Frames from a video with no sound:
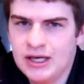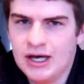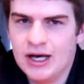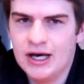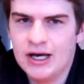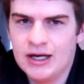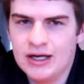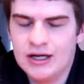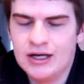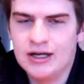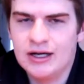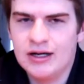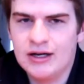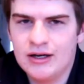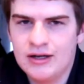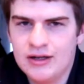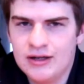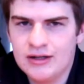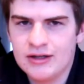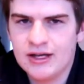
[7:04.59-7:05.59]

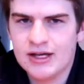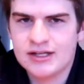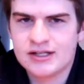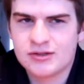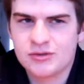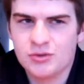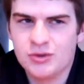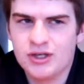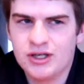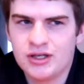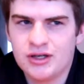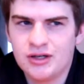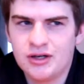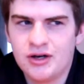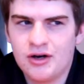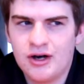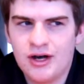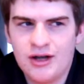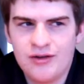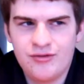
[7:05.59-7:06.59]
Last week, you
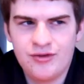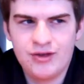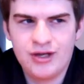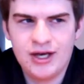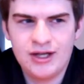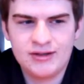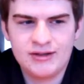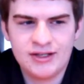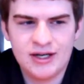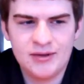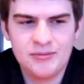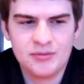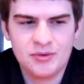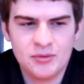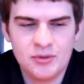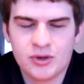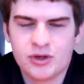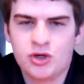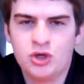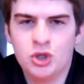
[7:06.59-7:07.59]
know, I haven't had time to
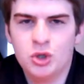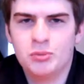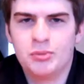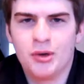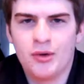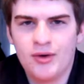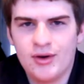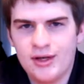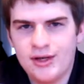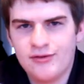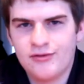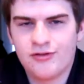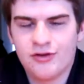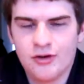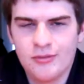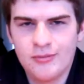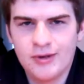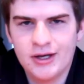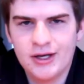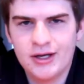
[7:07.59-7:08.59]
recuperate
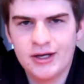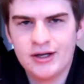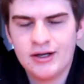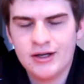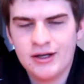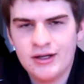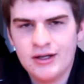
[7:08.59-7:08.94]
from the